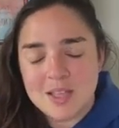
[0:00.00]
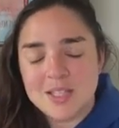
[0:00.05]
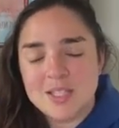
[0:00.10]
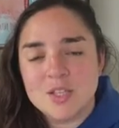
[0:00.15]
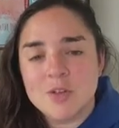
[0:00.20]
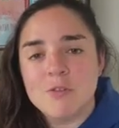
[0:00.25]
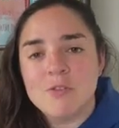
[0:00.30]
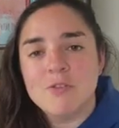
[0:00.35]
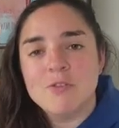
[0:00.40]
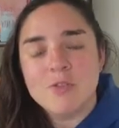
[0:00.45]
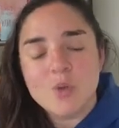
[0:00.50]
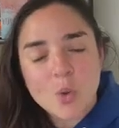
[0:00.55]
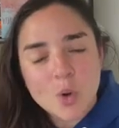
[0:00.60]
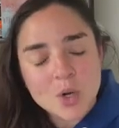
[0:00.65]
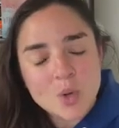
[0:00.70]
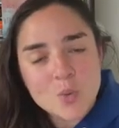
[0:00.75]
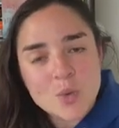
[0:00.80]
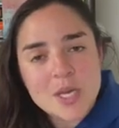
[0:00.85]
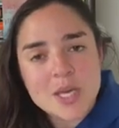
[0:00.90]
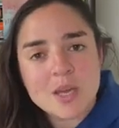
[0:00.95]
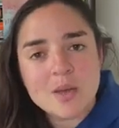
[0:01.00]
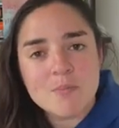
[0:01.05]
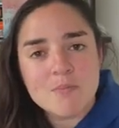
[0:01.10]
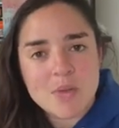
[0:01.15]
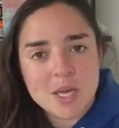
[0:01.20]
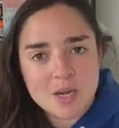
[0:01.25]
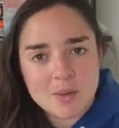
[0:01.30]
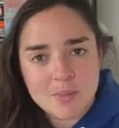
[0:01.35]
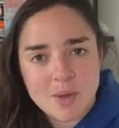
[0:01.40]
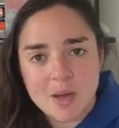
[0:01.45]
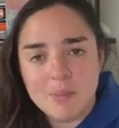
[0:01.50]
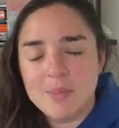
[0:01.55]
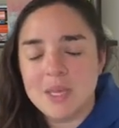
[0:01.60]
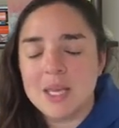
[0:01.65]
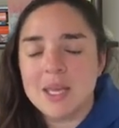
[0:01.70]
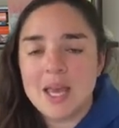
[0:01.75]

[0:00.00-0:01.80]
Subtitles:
It's a 4-week minimum.